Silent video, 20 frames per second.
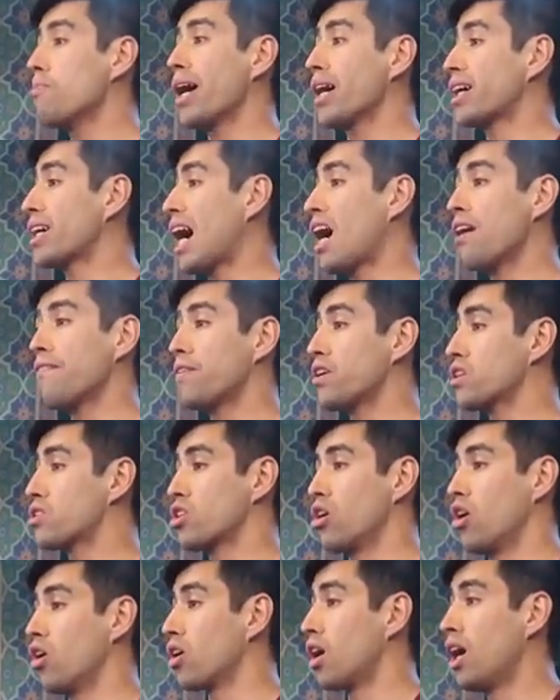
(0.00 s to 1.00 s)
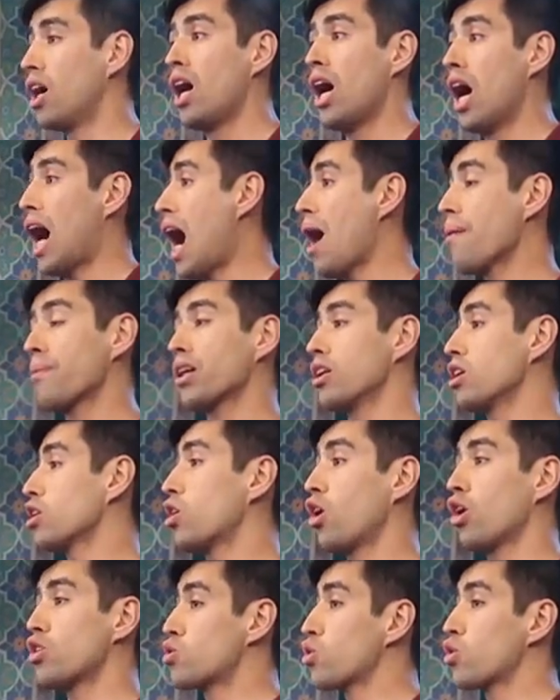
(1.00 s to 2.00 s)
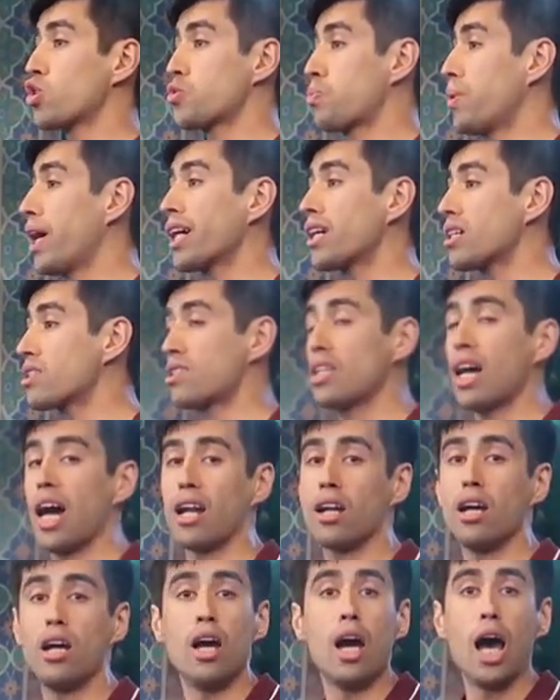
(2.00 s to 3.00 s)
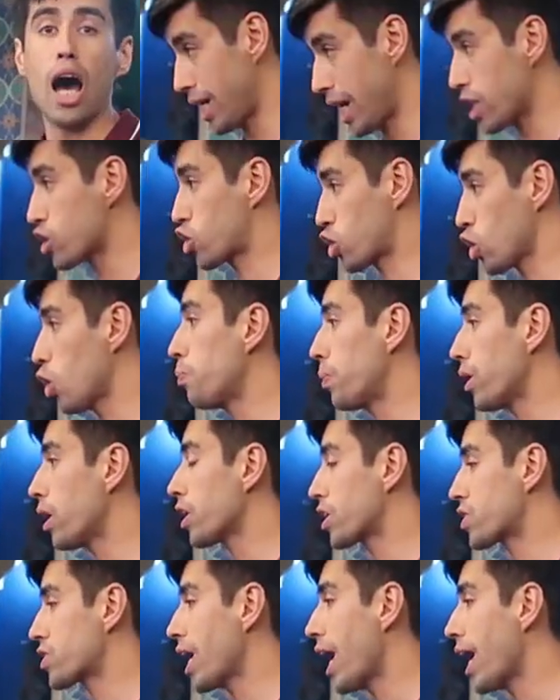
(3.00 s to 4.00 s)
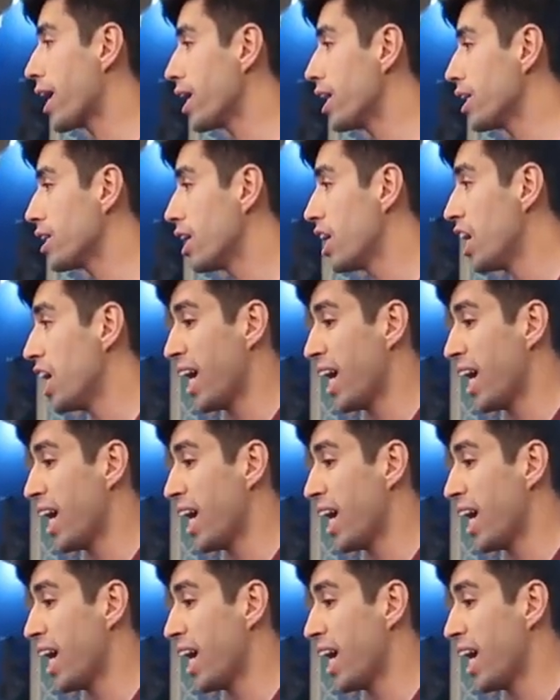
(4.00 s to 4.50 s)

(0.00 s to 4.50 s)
of my comfort zone. I'm gonna go to Uzbekistan. They're super excited.